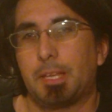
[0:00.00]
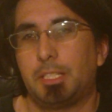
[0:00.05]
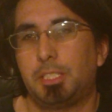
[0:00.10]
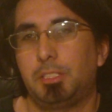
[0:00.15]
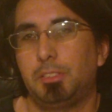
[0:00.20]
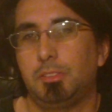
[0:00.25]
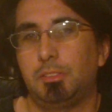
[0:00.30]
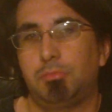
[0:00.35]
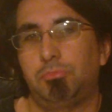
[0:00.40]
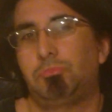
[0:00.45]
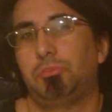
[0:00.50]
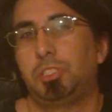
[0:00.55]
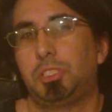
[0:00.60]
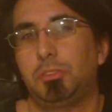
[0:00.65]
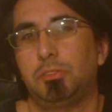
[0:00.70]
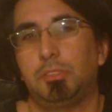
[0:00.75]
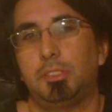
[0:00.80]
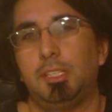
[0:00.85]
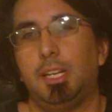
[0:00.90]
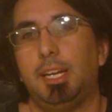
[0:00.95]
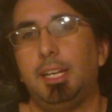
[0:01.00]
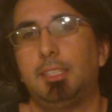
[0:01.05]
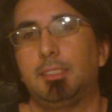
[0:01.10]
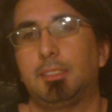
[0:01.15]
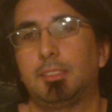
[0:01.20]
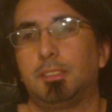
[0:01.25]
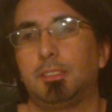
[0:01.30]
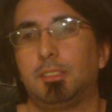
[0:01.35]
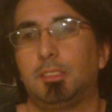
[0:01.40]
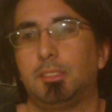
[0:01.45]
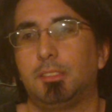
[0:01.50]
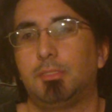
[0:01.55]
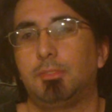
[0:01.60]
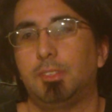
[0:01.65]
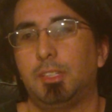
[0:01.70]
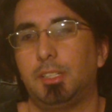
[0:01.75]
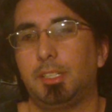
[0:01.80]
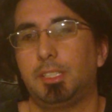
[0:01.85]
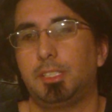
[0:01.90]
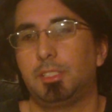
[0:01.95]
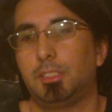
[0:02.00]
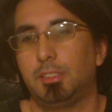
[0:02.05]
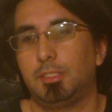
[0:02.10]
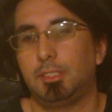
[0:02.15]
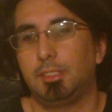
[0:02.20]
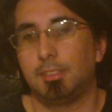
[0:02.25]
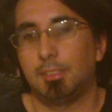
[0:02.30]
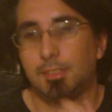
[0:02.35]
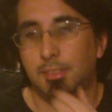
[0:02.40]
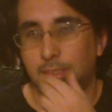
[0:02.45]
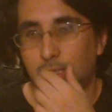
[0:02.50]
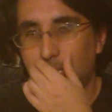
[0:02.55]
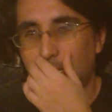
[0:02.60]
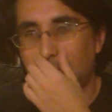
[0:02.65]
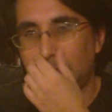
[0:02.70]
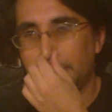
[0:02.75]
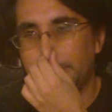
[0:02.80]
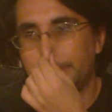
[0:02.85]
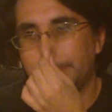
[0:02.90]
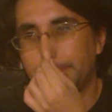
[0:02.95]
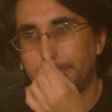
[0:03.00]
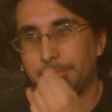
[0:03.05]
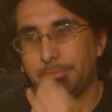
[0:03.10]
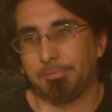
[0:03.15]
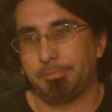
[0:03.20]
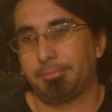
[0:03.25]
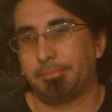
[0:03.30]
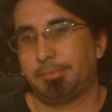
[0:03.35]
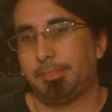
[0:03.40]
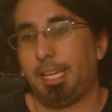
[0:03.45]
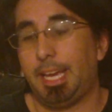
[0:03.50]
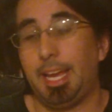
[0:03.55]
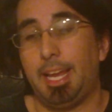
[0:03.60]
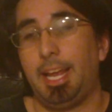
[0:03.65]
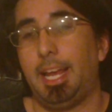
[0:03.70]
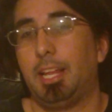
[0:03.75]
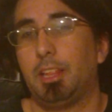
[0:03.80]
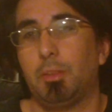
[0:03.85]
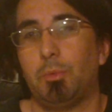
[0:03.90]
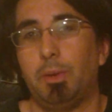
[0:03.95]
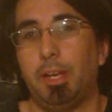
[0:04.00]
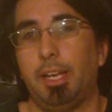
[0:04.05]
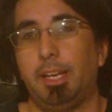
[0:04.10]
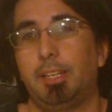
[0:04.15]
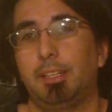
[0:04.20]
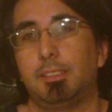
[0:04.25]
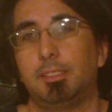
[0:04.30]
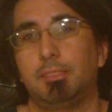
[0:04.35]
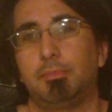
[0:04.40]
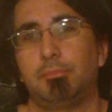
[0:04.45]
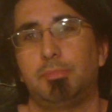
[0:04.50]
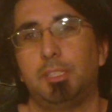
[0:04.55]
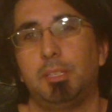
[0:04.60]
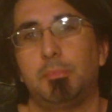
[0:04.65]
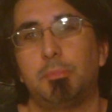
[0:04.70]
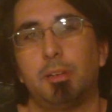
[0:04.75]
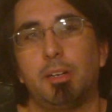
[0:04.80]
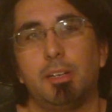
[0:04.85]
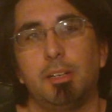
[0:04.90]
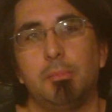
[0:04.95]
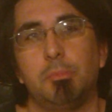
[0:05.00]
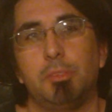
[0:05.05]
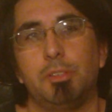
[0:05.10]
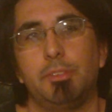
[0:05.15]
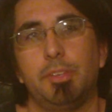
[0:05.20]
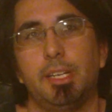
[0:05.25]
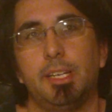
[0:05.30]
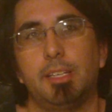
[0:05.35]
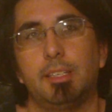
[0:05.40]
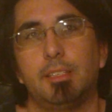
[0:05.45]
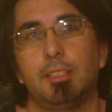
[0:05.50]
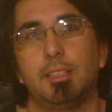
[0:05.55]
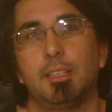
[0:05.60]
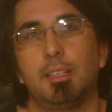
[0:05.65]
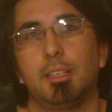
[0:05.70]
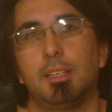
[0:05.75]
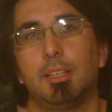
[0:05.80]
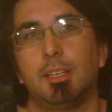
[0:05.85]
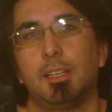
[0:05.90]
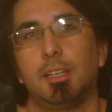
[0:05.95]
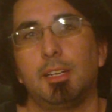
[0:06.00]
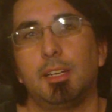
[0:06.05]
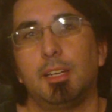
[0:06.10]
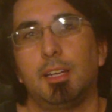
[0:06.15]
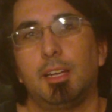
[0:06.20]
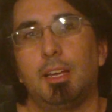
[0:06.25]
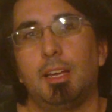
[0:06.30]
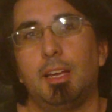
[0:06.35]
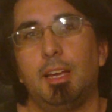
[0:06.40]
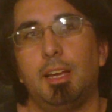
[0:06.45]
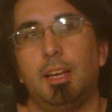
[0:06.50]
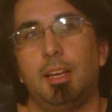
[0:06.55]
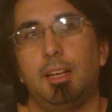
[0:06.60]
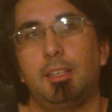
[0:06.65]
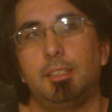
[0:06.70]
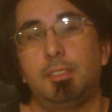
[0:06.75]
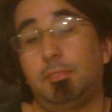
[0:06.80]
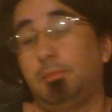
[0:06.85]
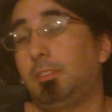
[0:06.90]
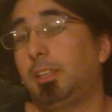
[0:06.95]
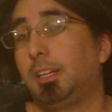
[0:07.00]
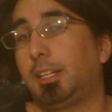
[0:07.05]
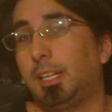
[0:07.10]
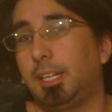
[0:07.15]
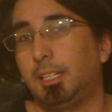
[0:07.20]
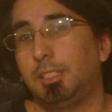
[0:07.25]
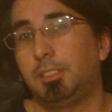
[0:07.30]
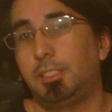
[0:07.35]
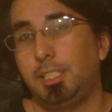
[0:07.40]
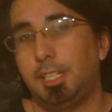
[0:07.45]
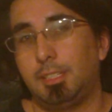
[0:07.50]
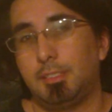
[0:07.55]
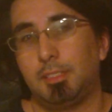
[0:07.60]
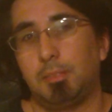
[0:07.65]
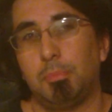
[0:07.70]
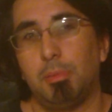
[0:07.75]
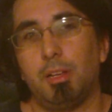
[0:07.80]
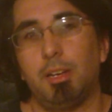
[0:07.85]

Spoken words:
She was nice. It was very interesting to see Anne Hathaway in a Tim Burton movie, and again, she has the